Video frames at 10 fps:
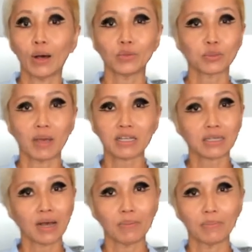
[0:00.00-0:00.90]
Which makes
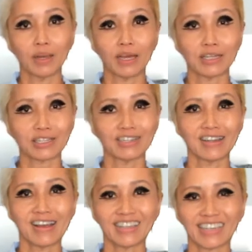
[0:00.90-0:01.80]

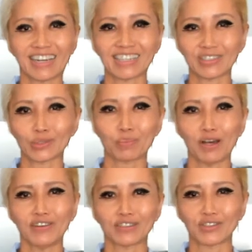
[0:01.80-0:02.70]
Malaysian satay sauce
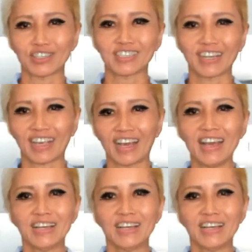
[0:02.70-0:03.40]
perfect for this, okay?